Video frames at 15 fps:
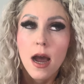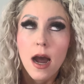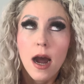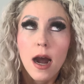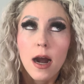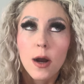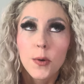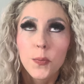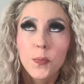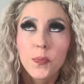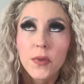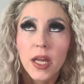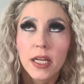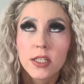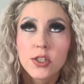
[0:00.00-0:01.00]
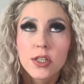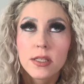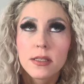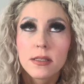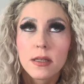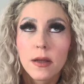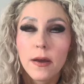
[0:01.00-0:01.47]
and
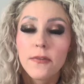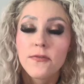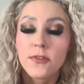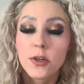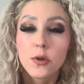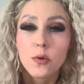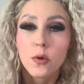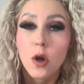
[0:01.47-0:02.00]
just a few